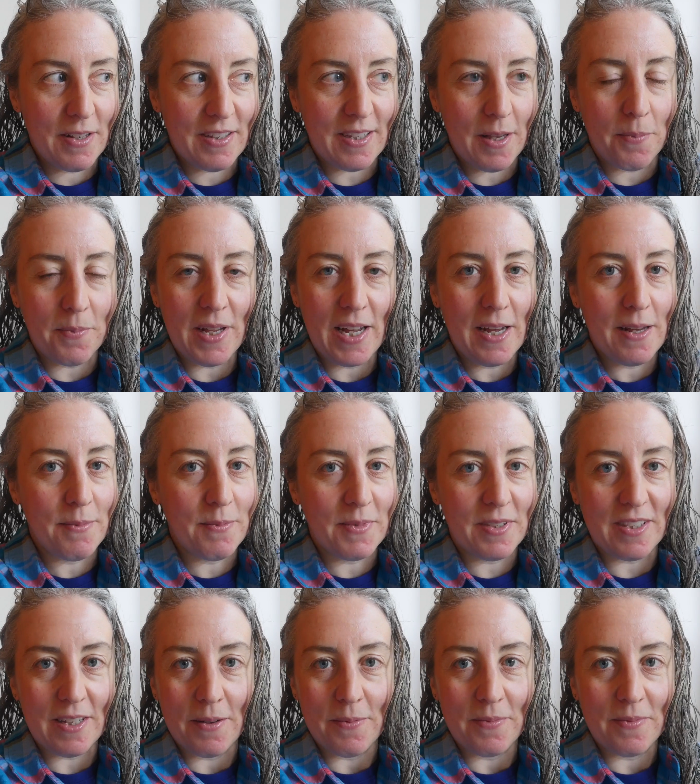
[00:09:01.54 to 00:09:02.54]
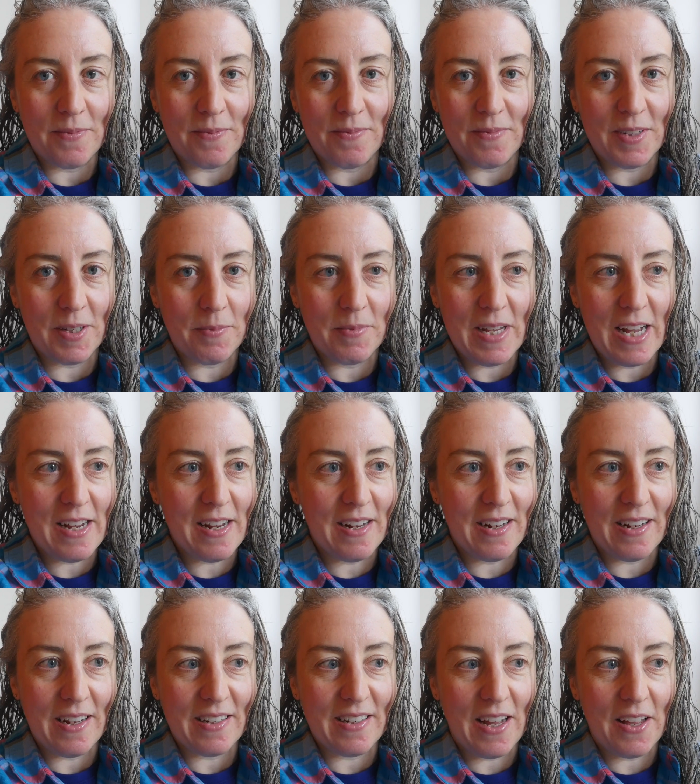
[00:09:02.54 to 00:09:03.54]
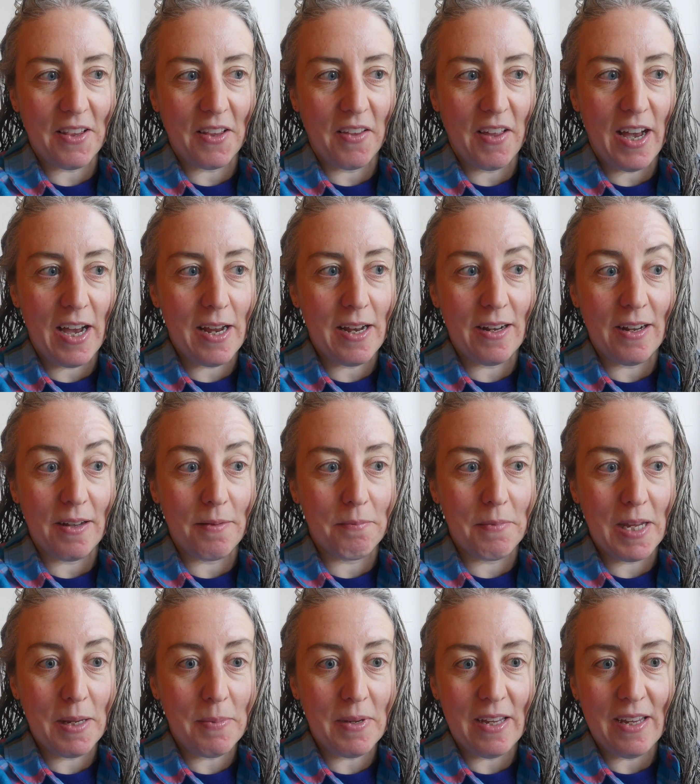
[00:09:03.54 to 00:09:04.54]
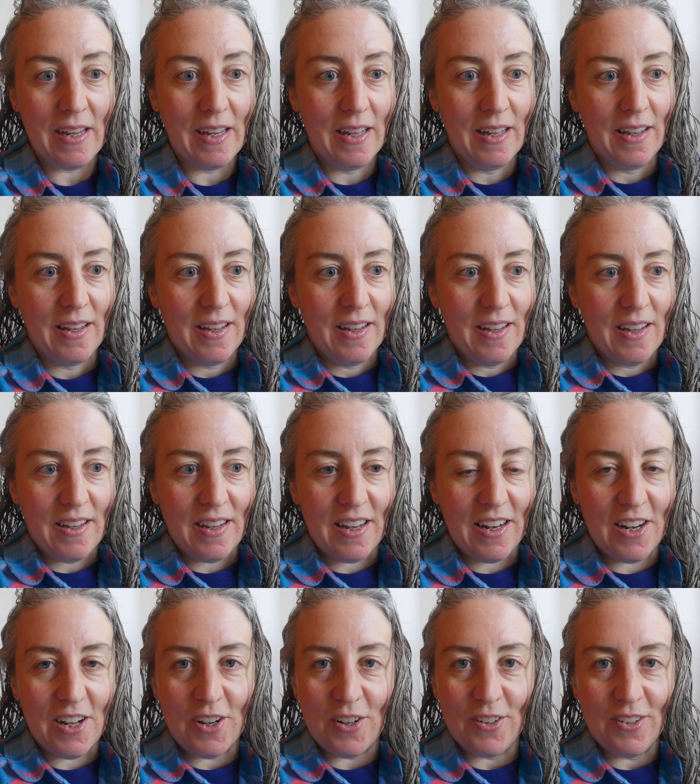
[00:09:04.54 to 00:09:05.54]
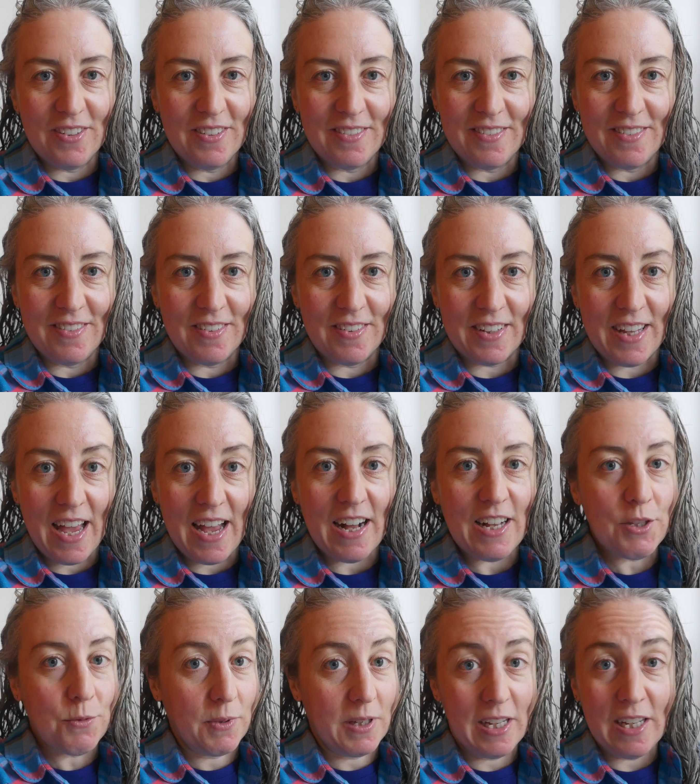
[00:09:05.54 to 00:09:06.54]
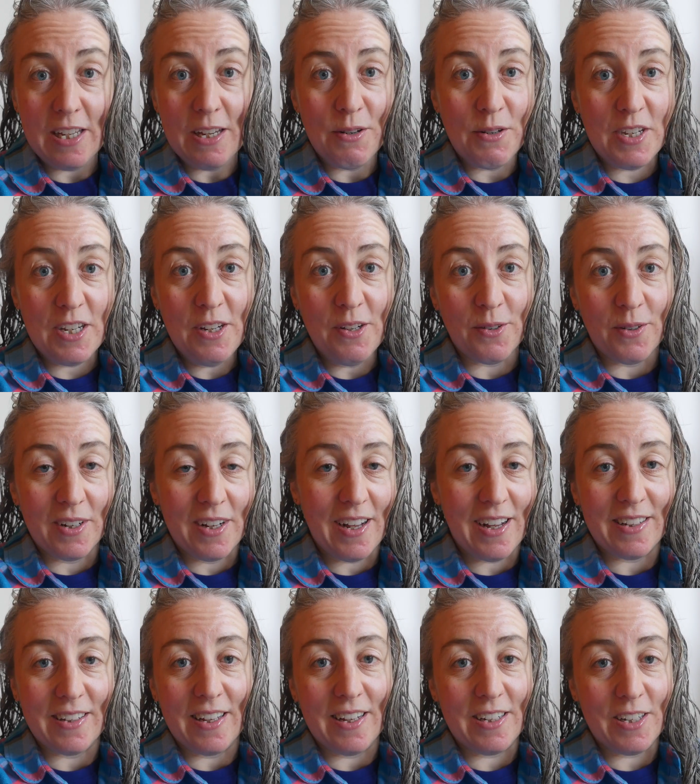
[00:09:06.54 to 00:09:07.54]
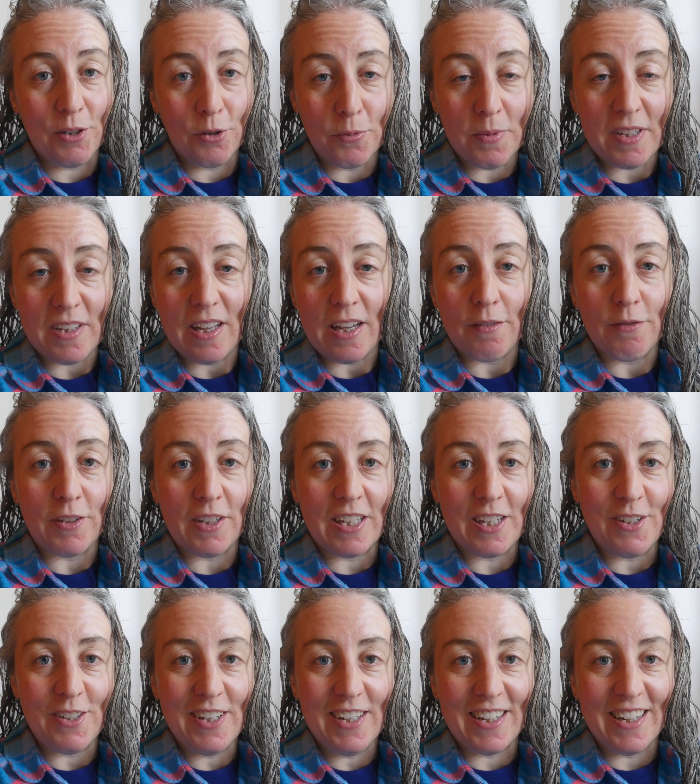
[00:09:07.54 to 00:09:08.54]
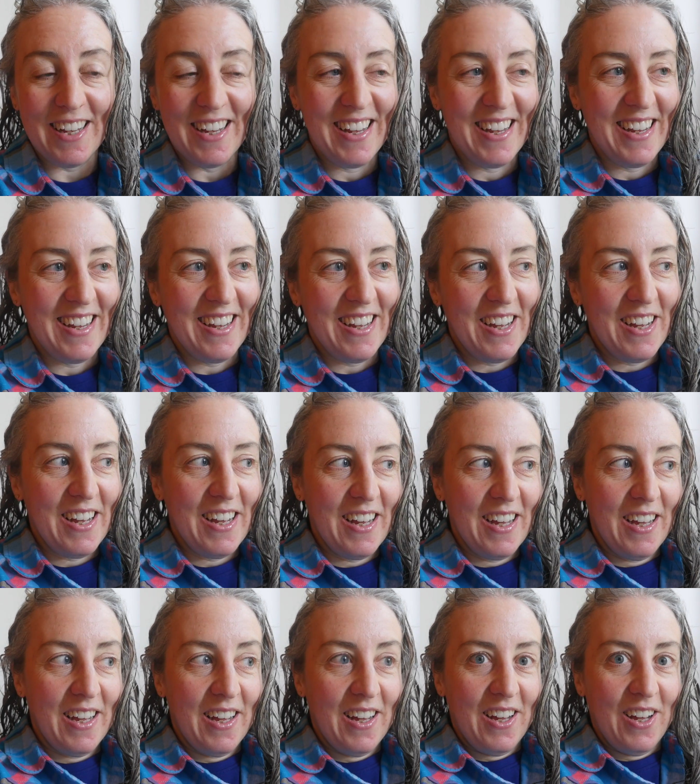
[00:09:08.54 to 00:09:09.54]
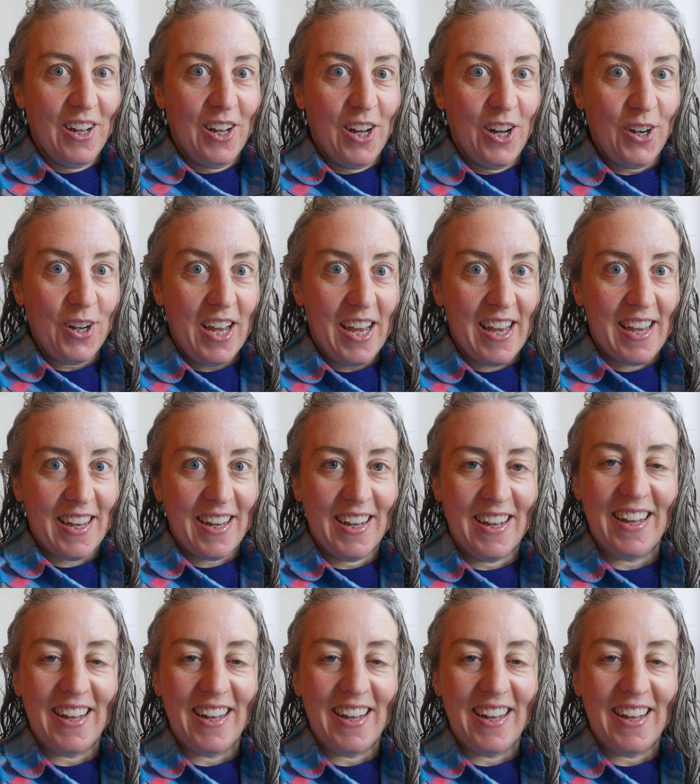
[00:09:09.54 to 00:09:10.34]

sometimes someday down the line, maybe, chaos will hit you too, and then you'll be thankful that you did. Okay,